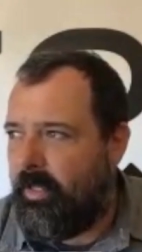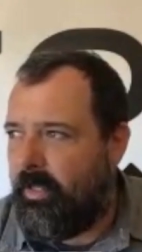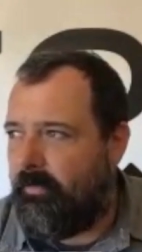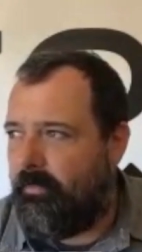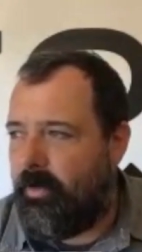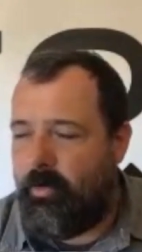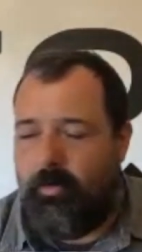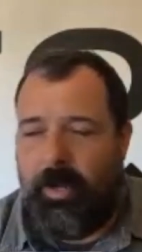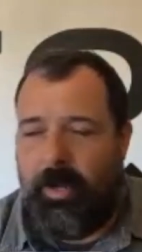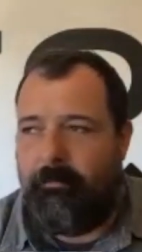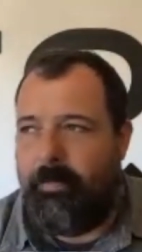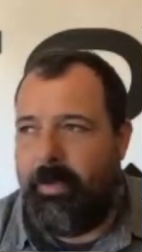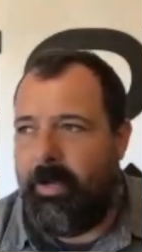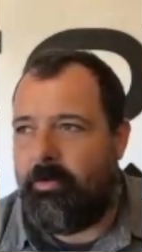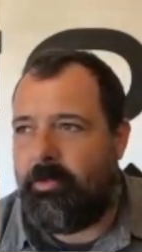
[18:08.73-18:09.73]
if your
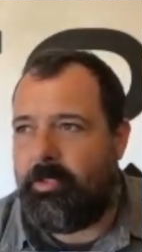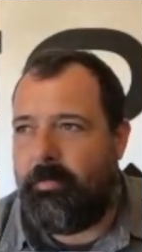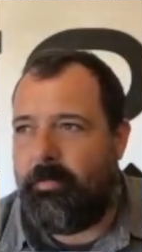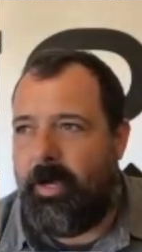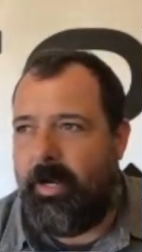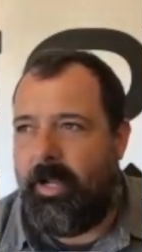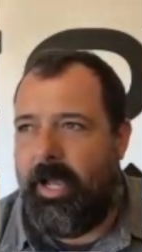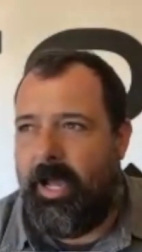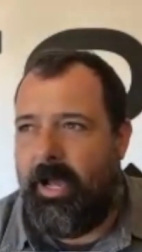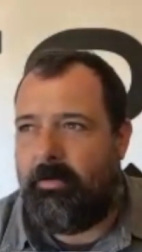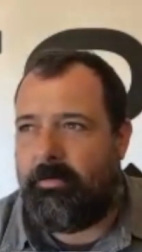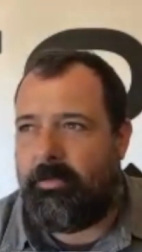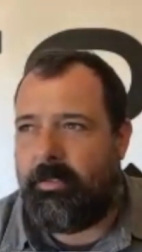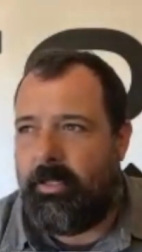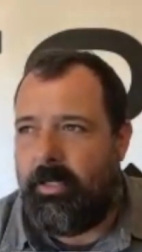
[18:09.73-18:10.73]
grandparents bought a
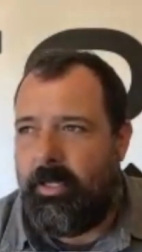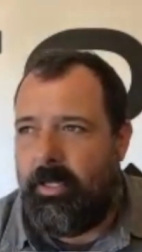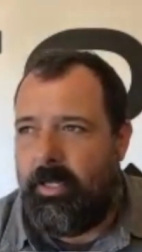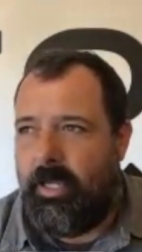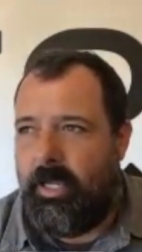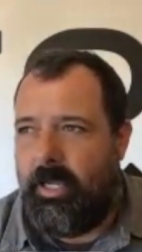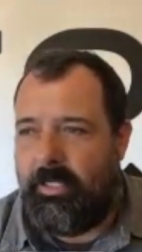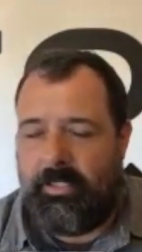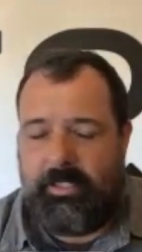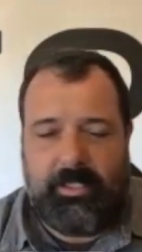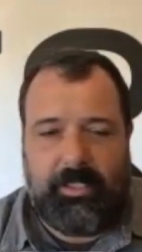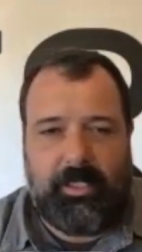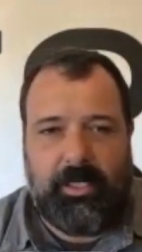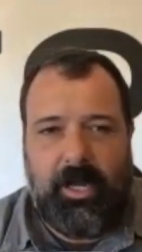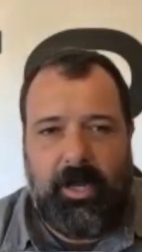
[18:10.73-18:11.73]
house in
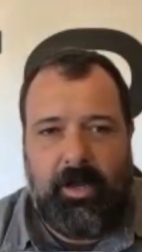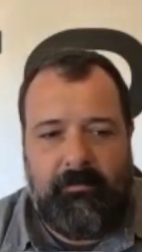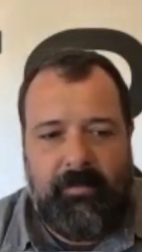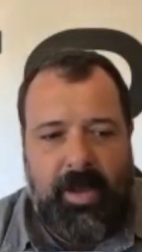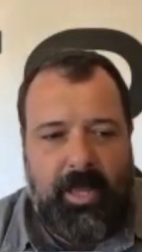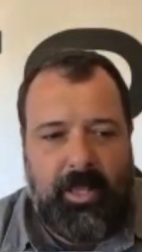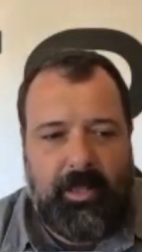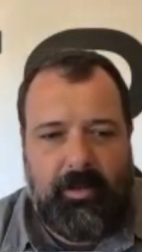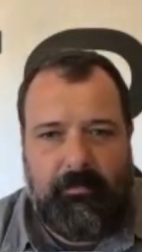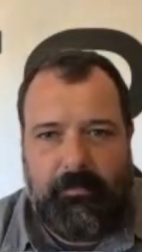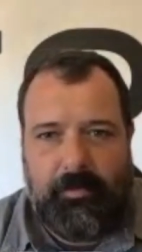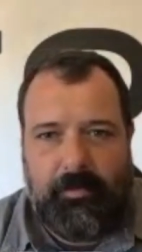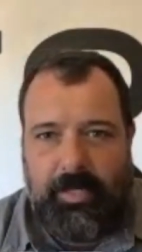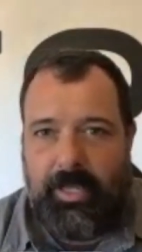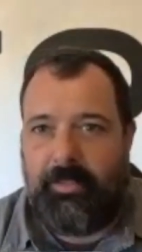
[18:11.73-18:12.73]
Silicon Valley
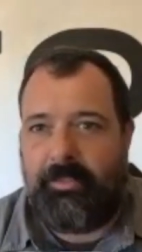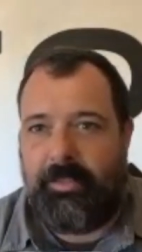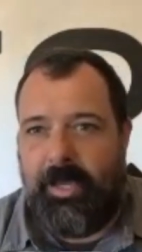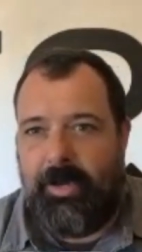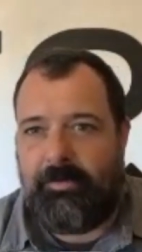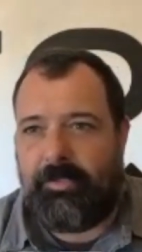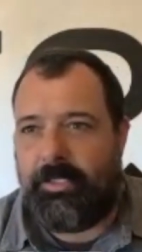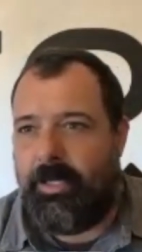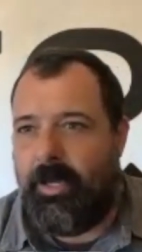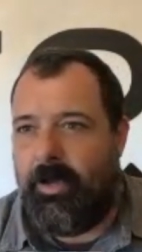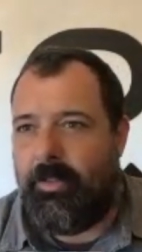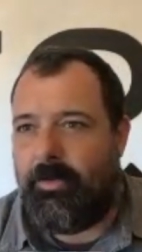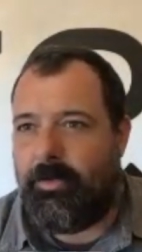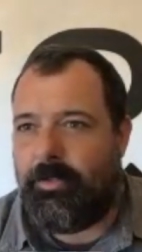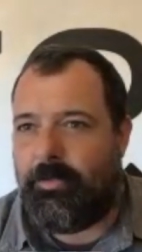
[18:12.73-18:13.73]
for
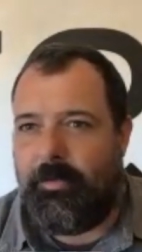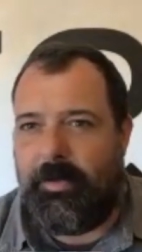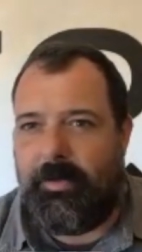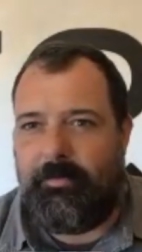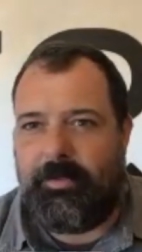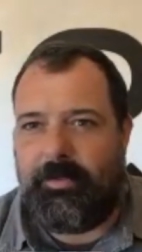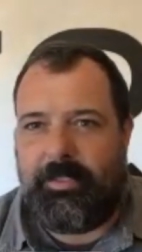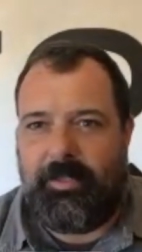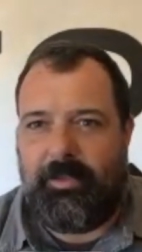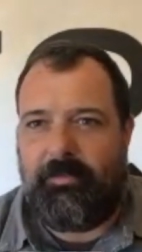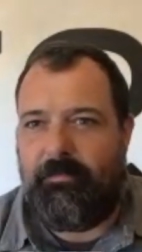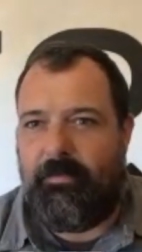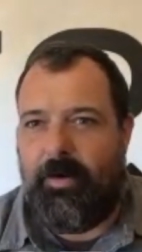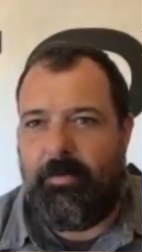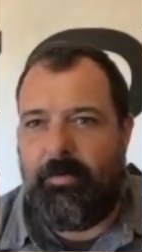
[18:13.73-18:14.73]
$10,000 when it was still
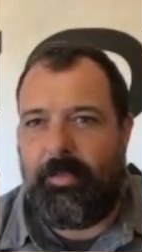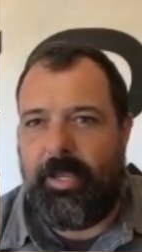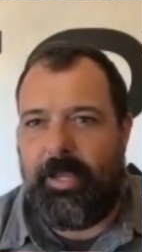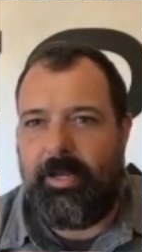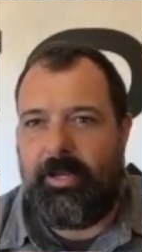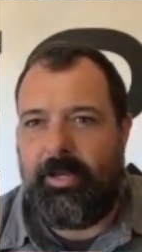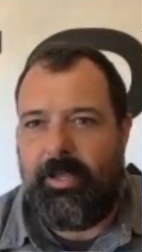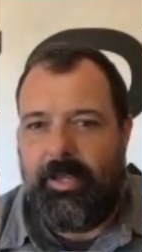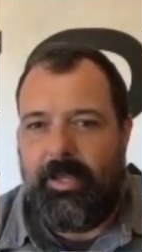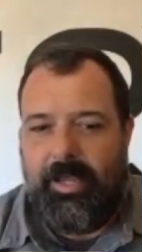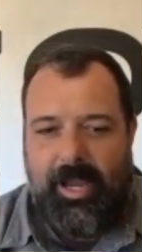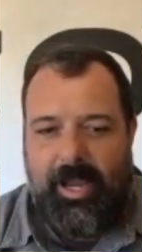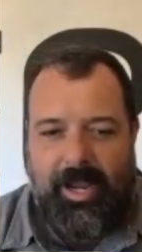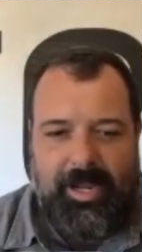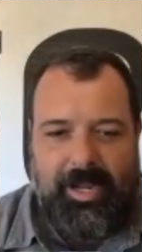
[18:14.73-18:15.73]
a farmland,
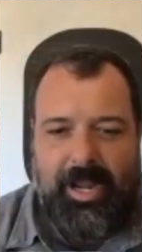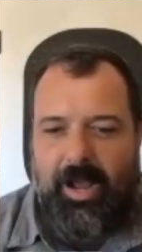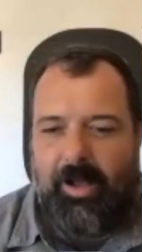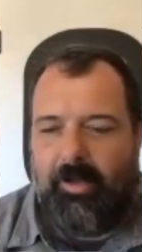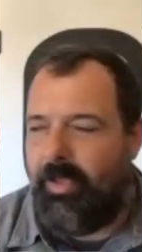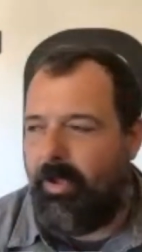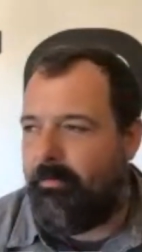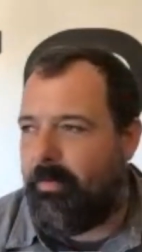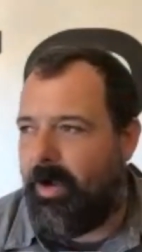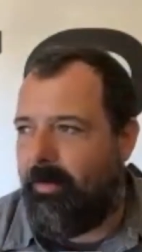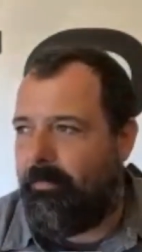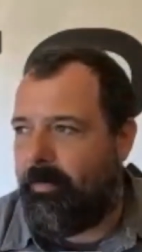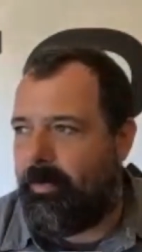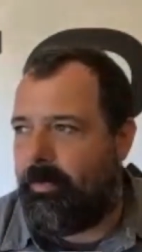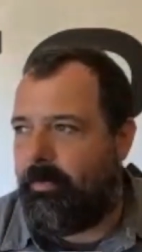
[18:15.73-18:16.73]
and now that
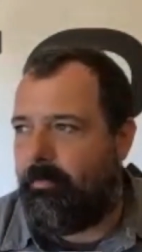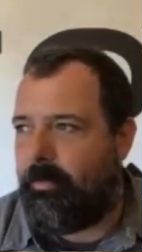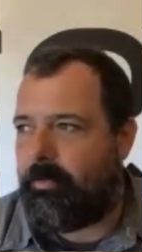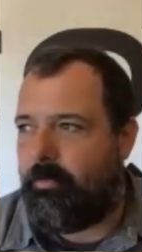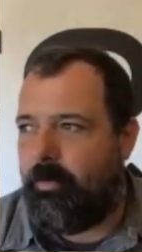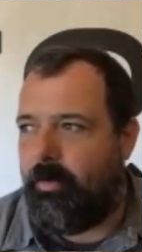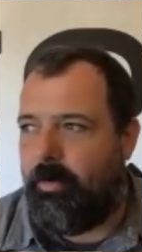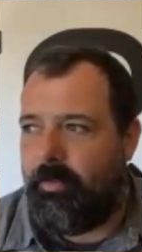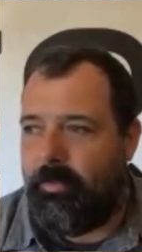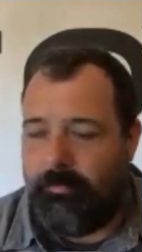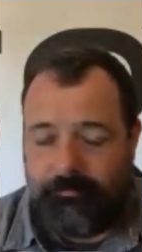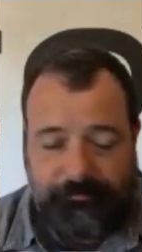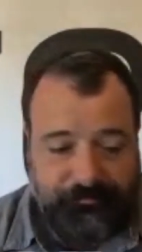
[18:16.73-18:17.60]
property was worth